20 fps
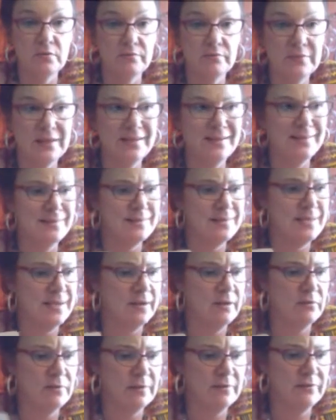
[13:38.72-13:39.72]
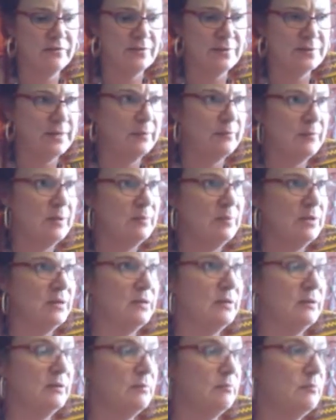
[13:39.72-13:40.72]
Like I say, it really feels like
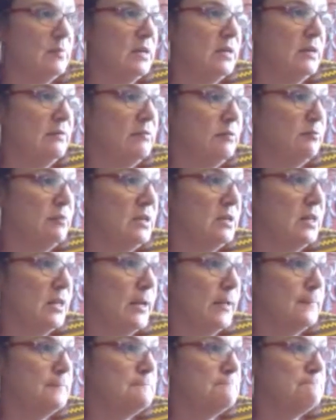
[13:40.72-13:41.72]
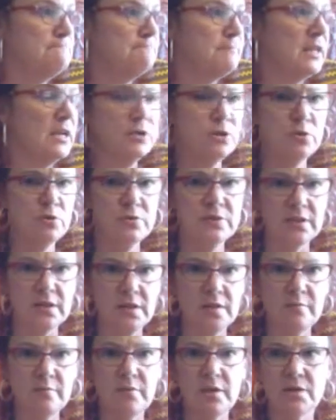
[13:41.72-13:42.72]
maybe it may even be like a new
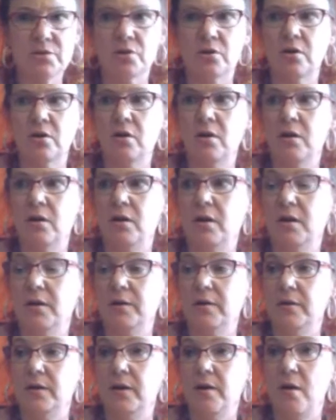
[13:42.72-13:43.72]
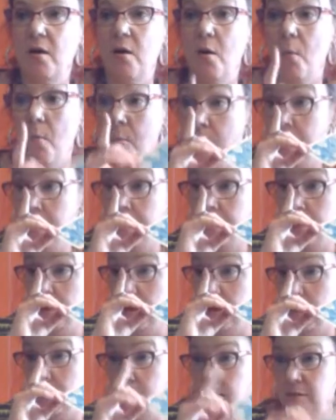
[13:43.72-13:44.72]
team that you're on.
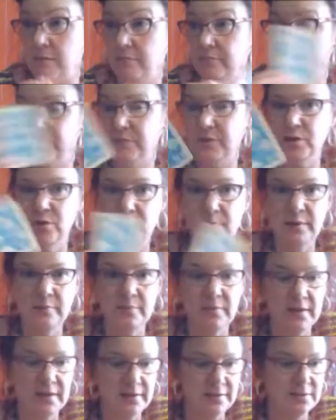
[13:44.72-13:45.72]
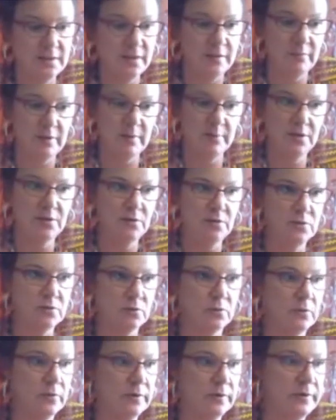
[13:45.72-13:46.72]
Maybe, like I say, maybe a new
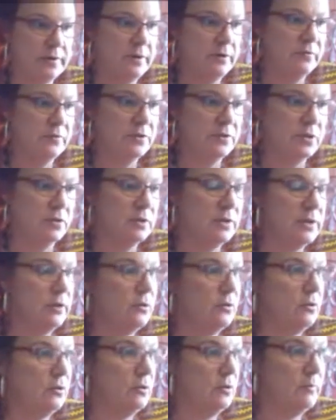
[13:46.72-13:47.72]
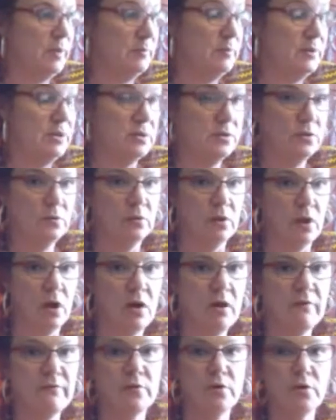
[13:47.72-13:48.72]
sorority or fraternity, or maybe a new
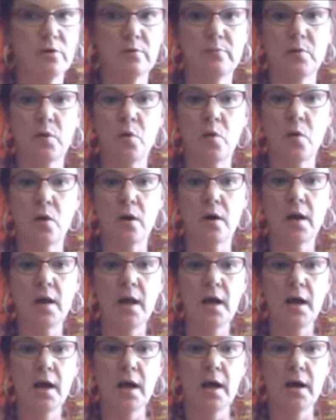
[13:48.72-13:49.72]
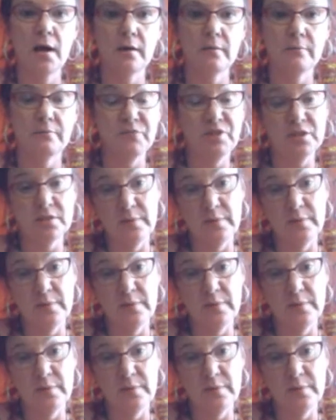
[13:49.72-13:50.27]
law firm, or just